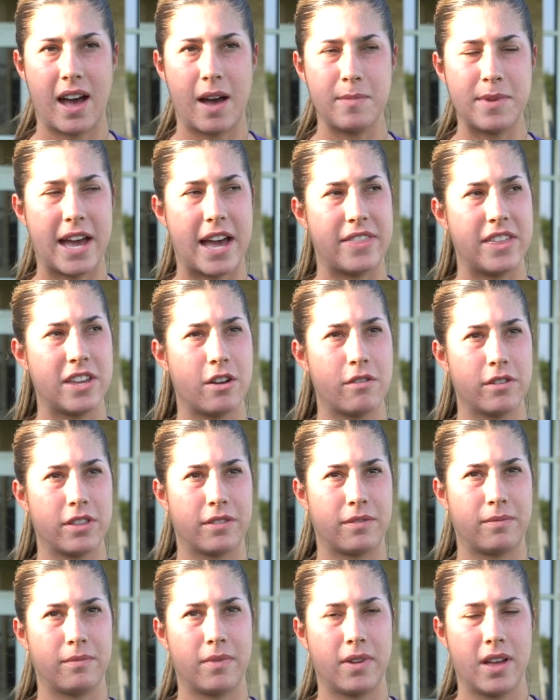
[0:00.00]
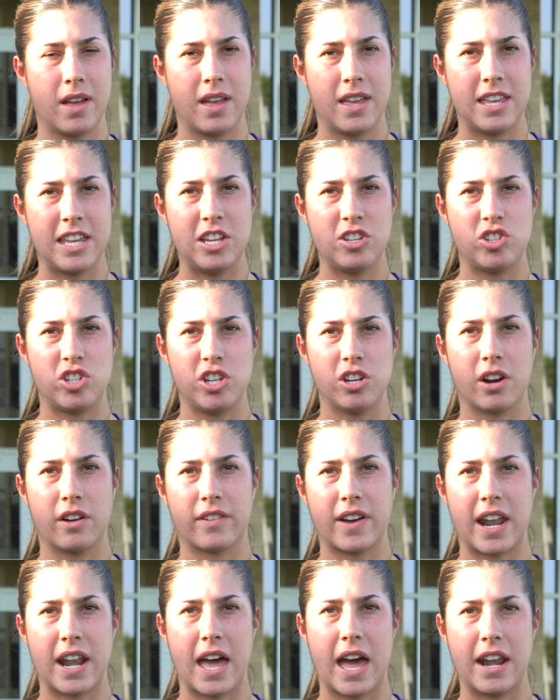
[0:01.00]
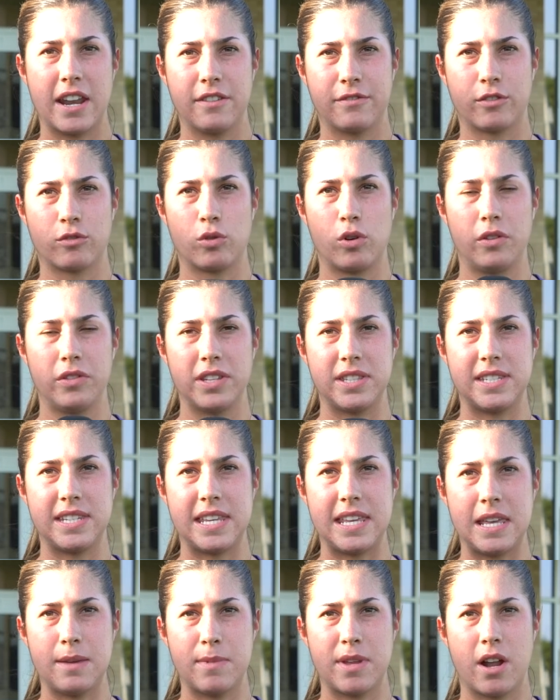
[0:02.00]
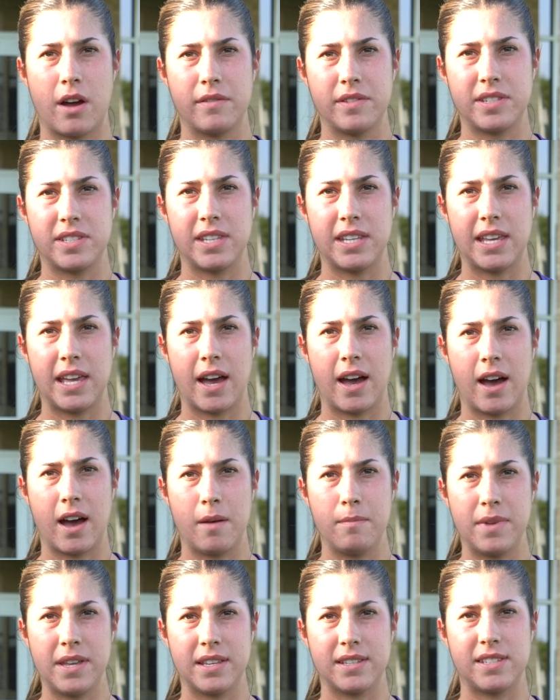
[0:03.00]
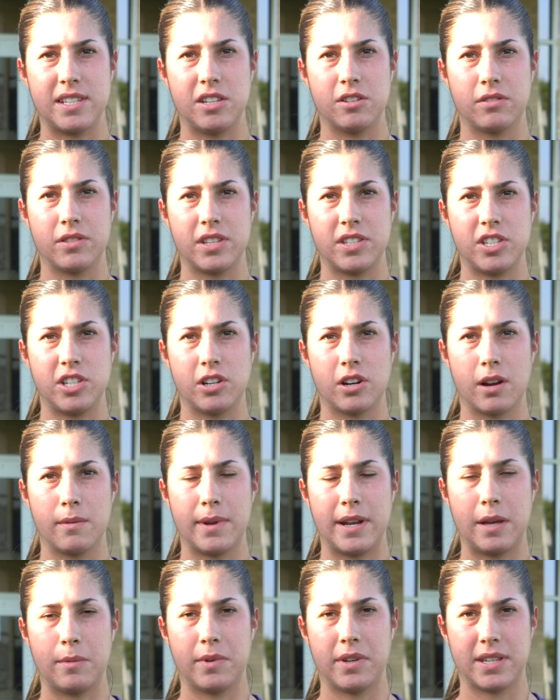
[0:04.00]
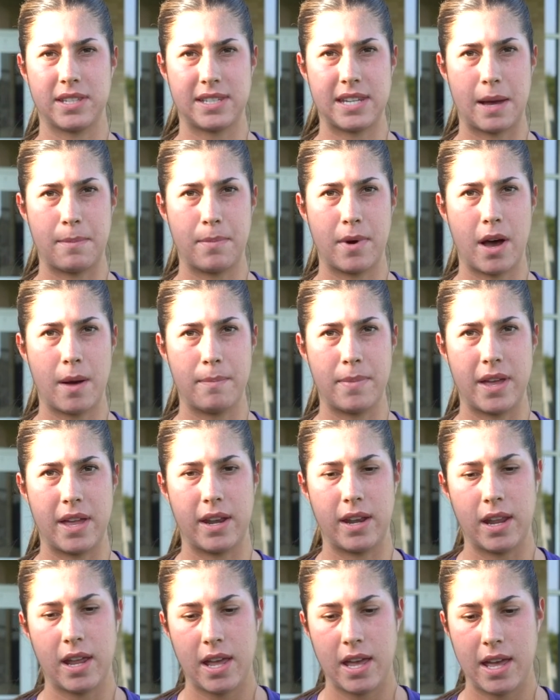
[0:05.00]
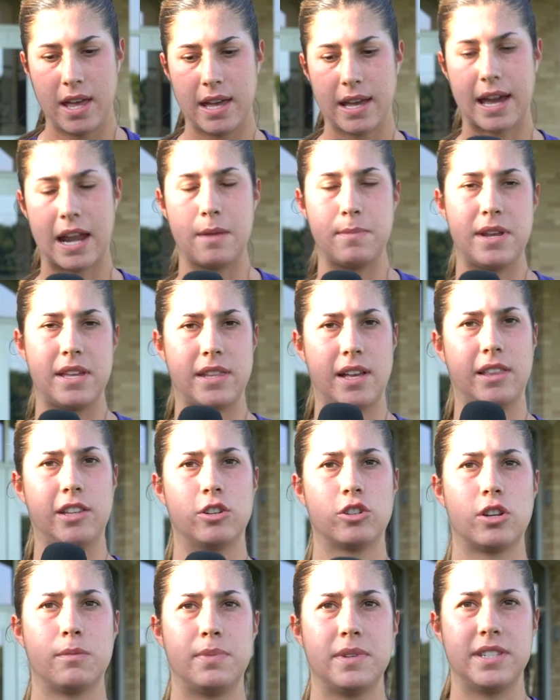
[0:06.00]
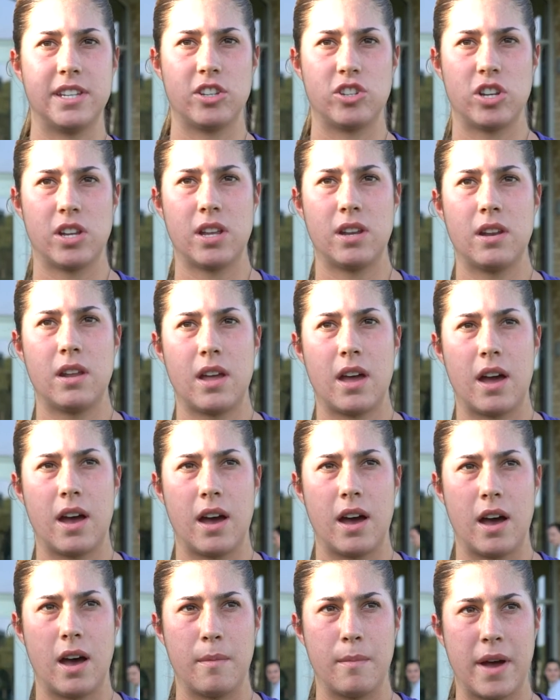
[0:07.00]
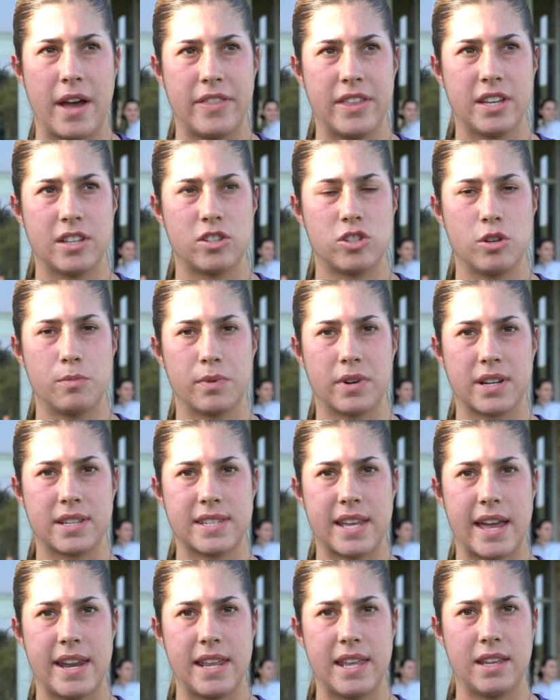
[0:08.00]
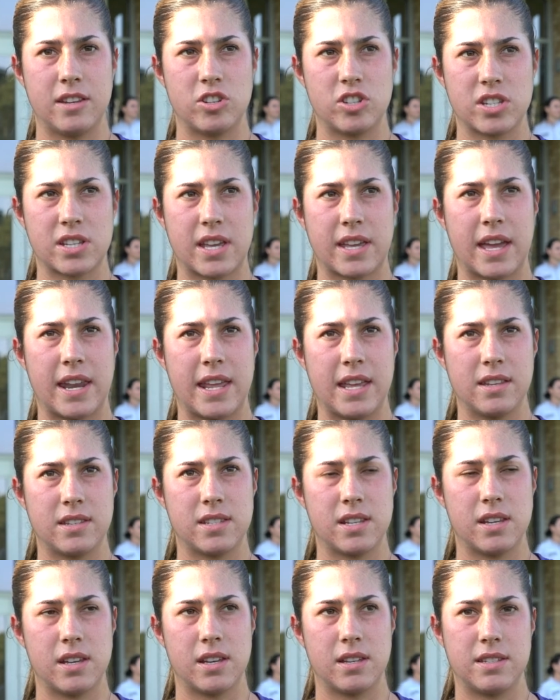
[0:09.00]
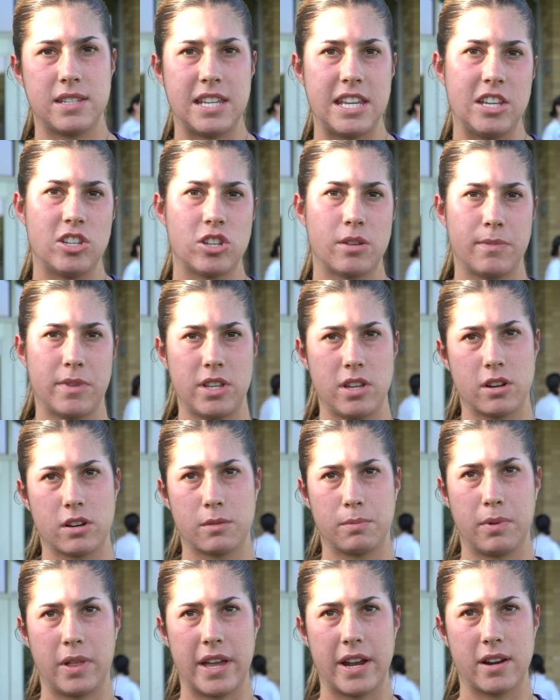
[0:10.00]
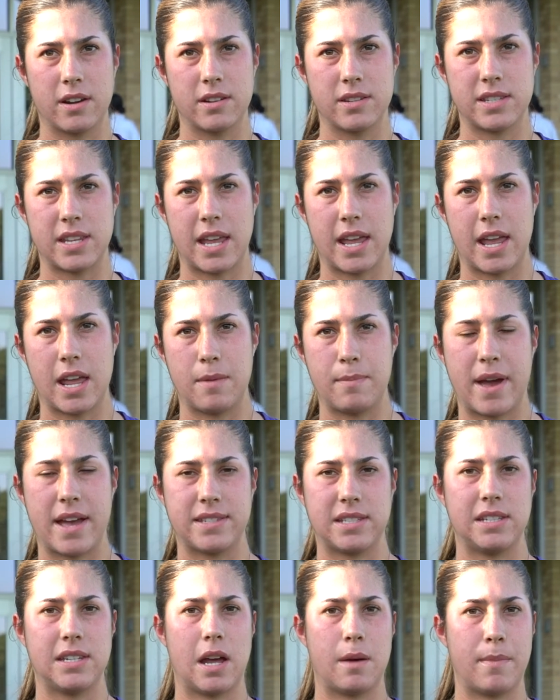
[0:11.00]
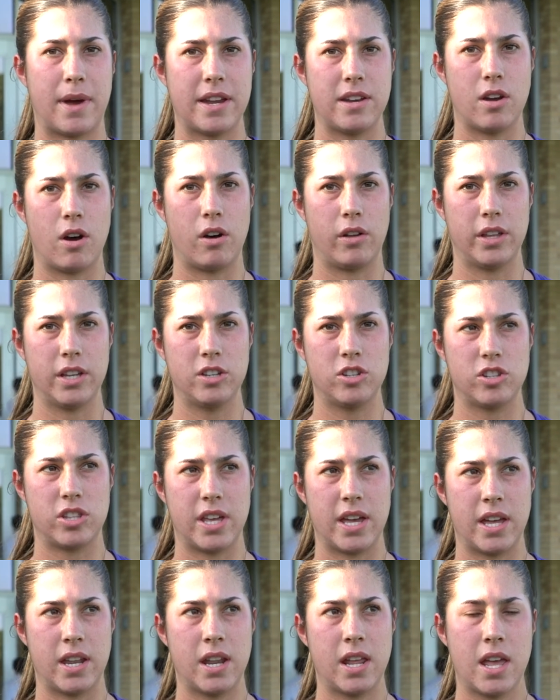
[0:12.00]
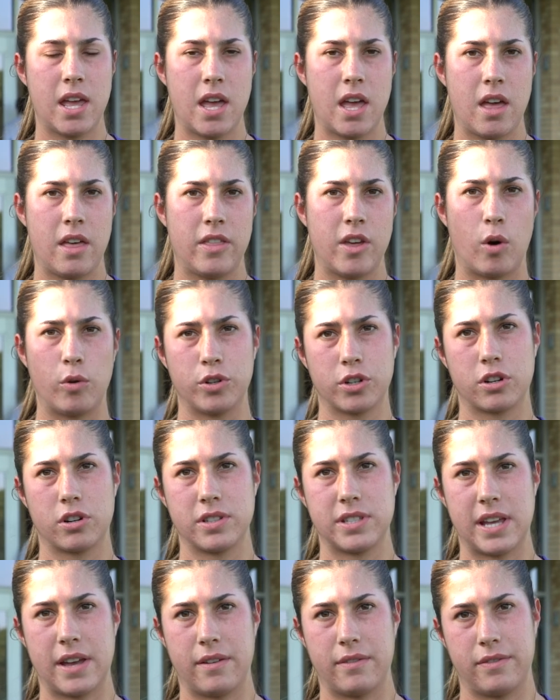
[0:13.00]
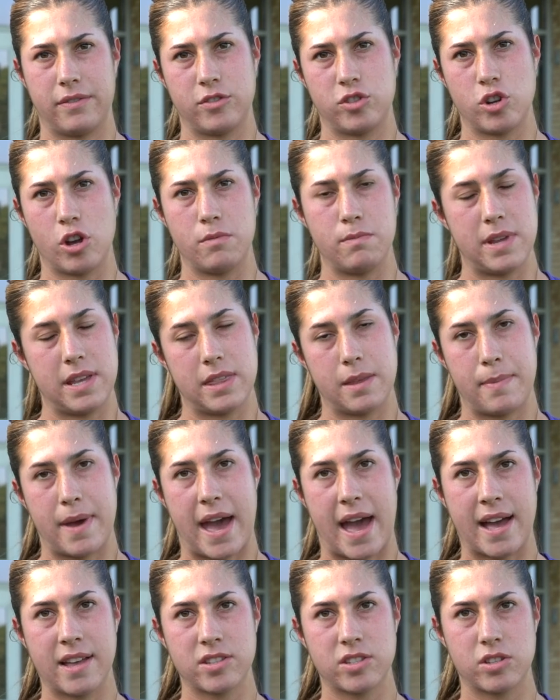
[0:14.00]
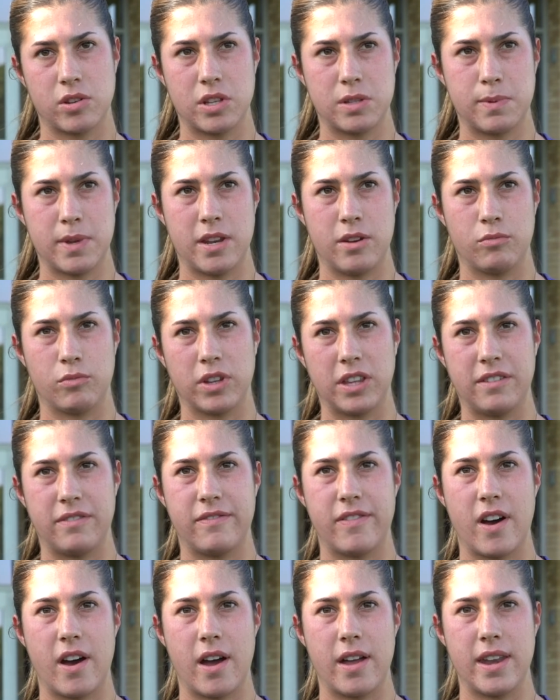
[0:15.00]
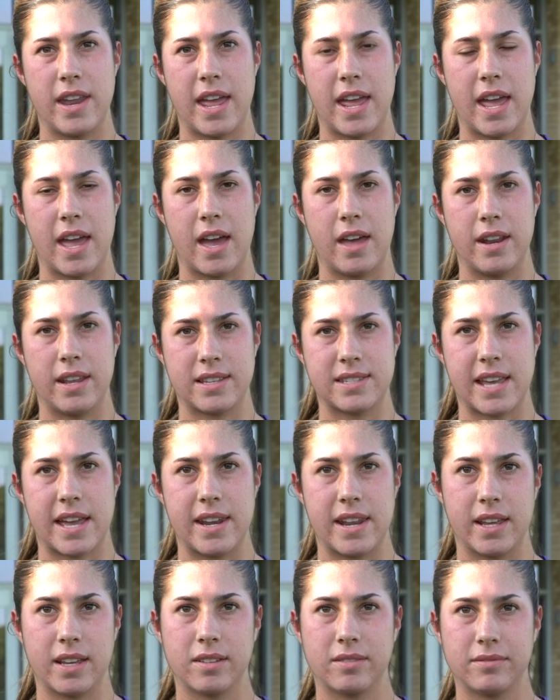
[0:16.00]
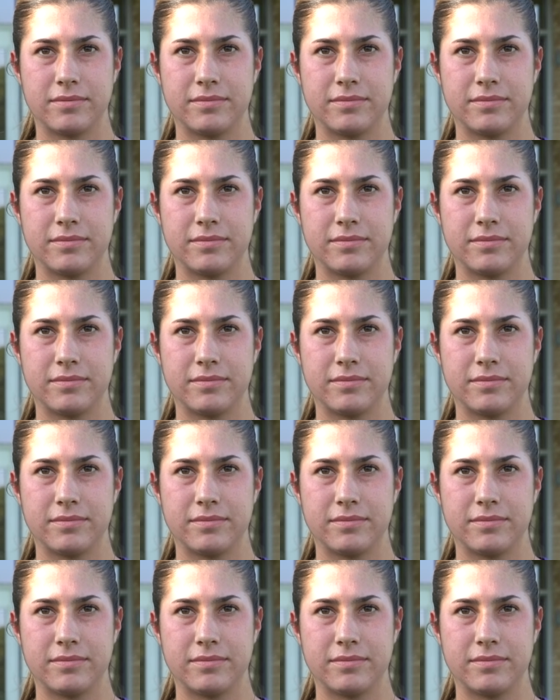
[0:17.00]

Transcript: Yeah, I think over each year I've kind of had a different role in this team, and obviously being a senior this year I've been able to step up and kind of be in that leadership position. I think it's super exciting just getting to teach some of the younger players and passing down my knowledge that the older girls have showed me in the past, so it's been really fun and exciting.